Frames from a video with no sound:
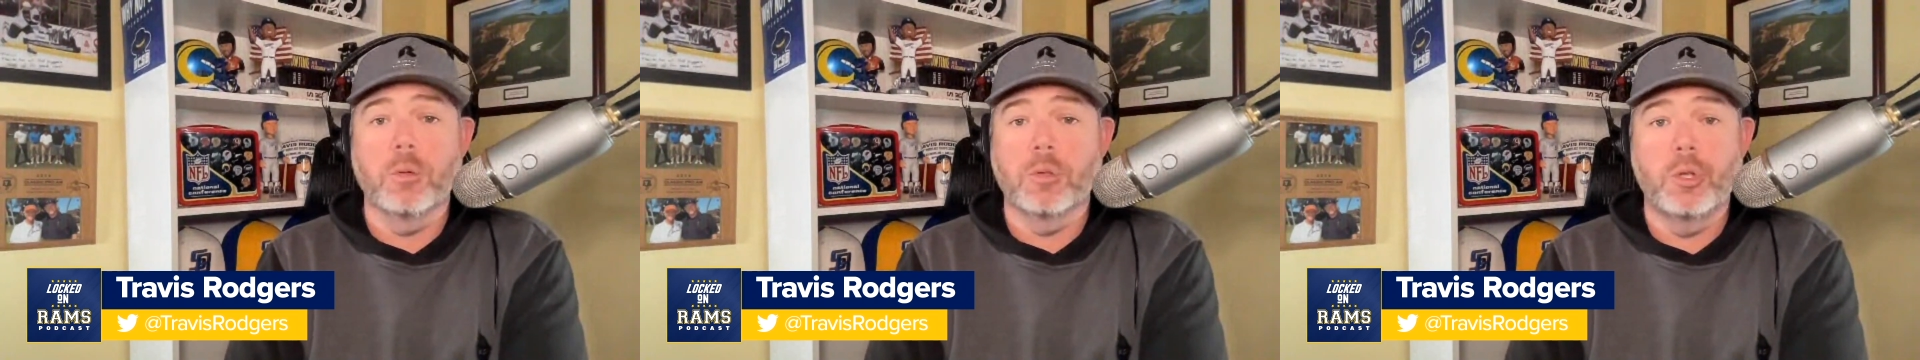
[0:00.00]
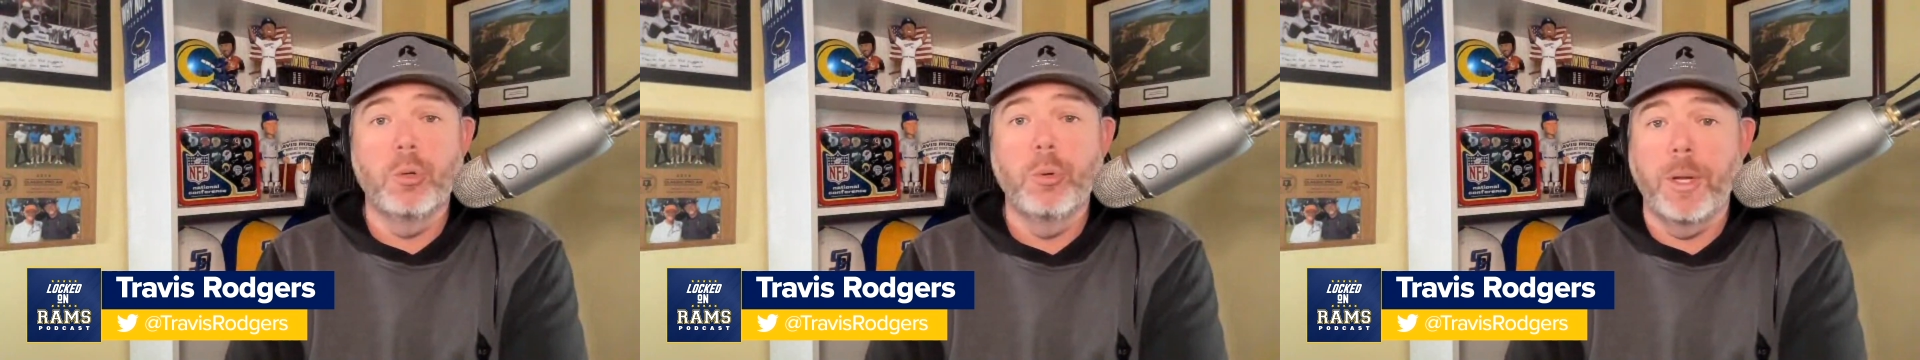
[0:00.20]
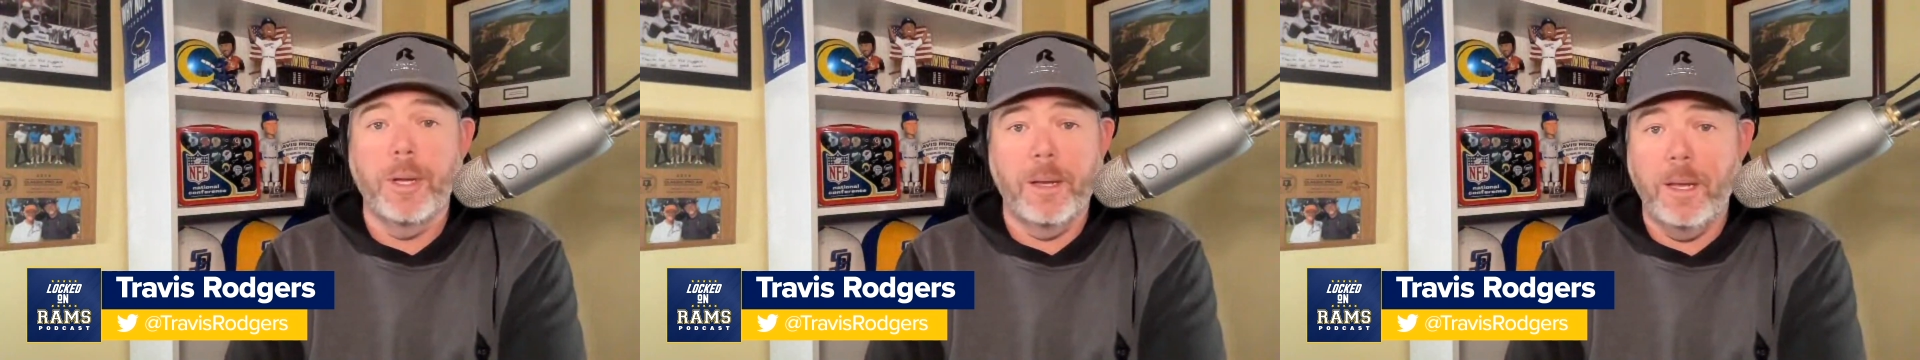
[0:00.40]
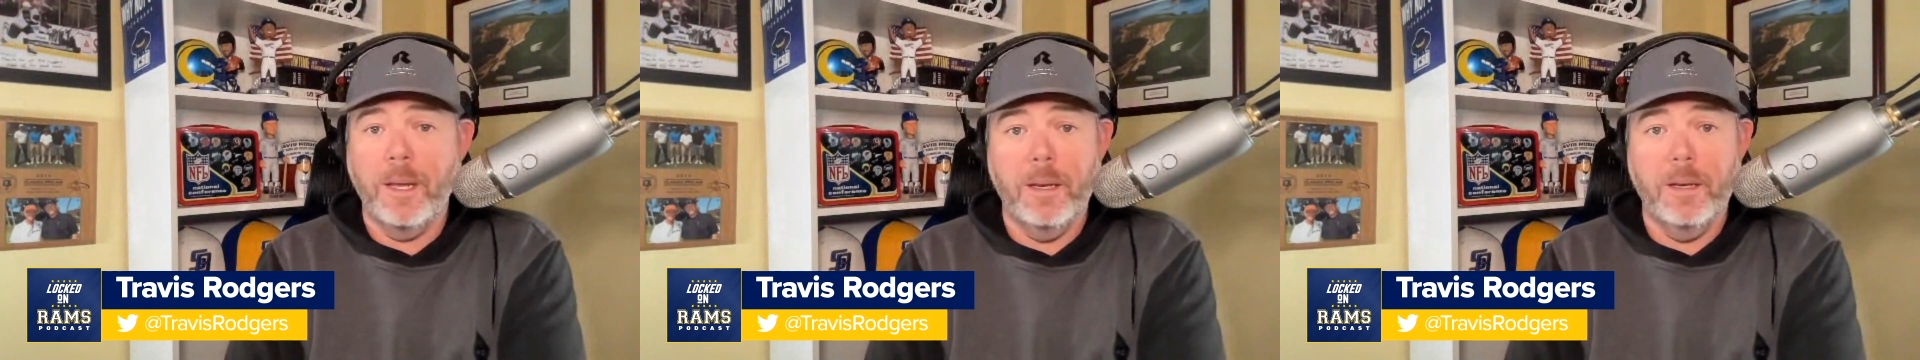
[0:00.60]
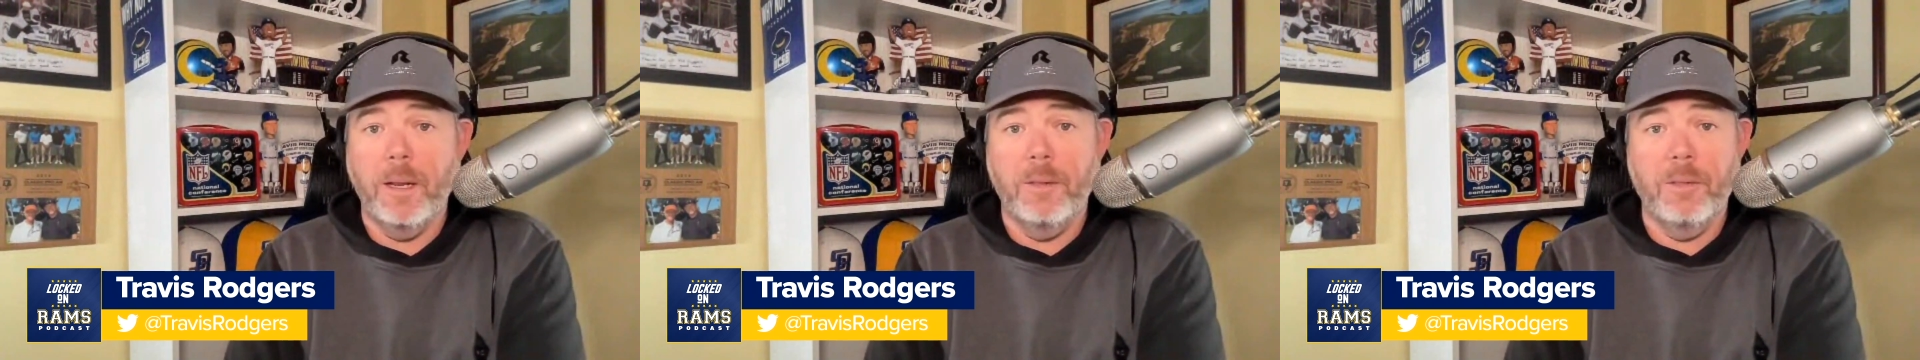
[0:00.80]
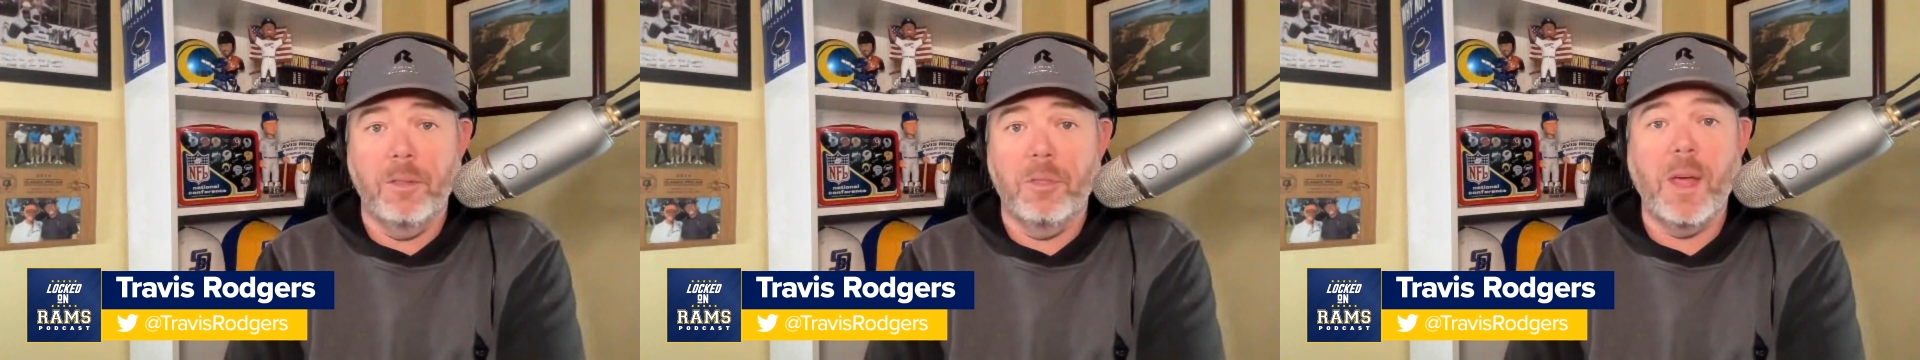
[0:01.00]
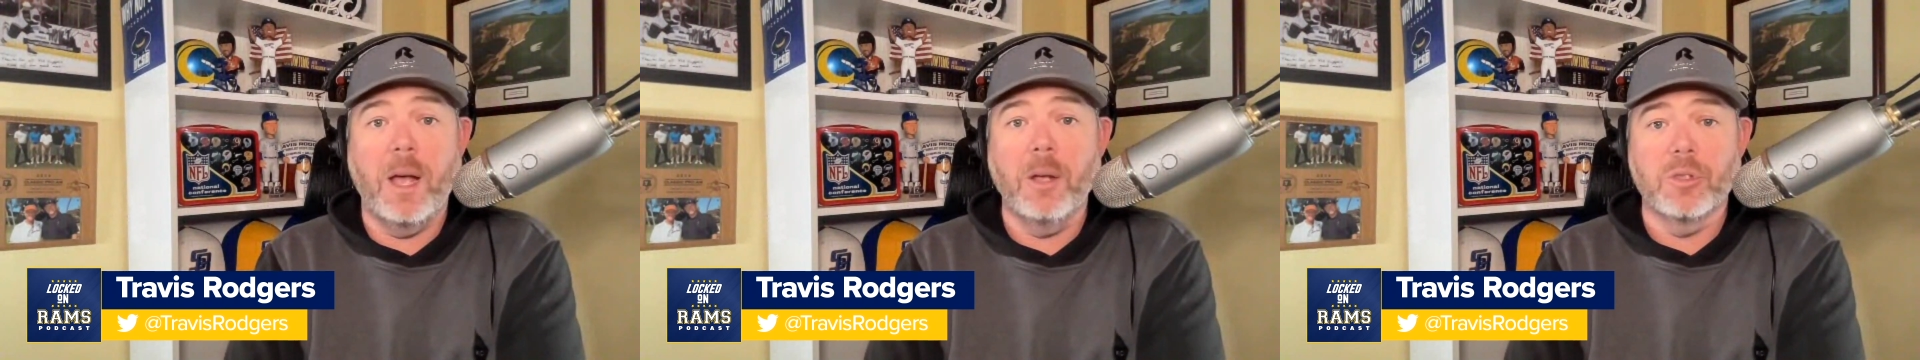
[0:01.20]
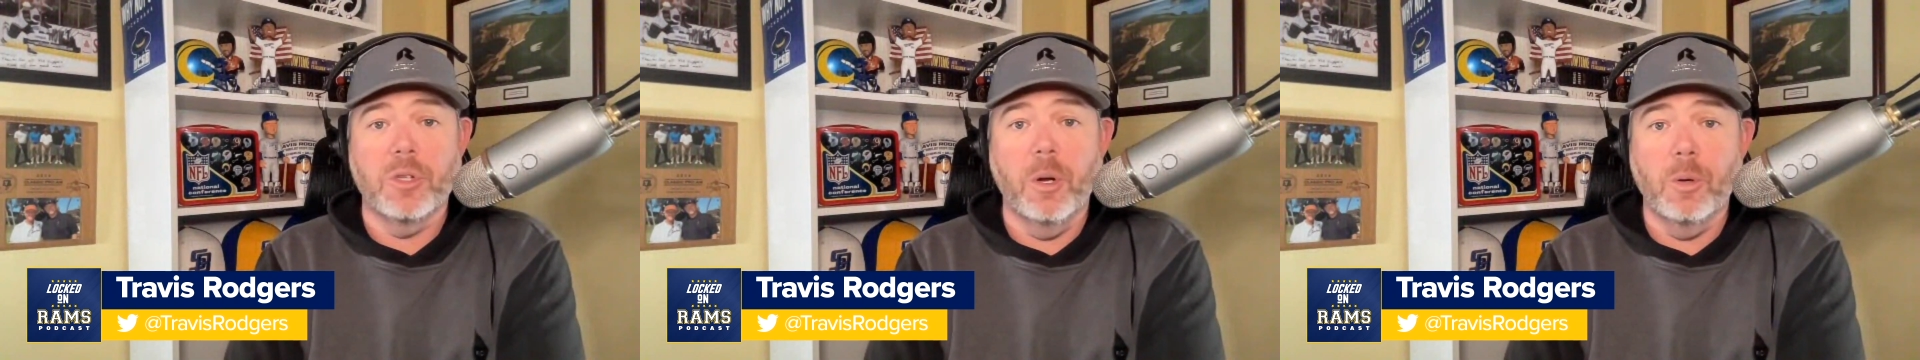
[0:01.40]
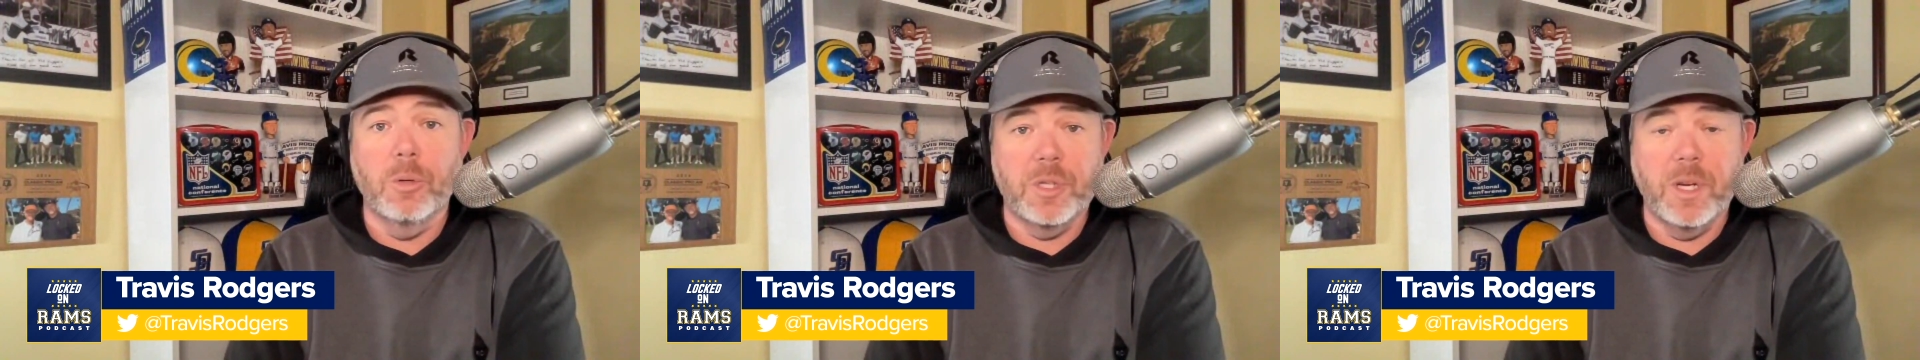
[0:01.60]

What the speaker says: shooting in the Thousand Oaks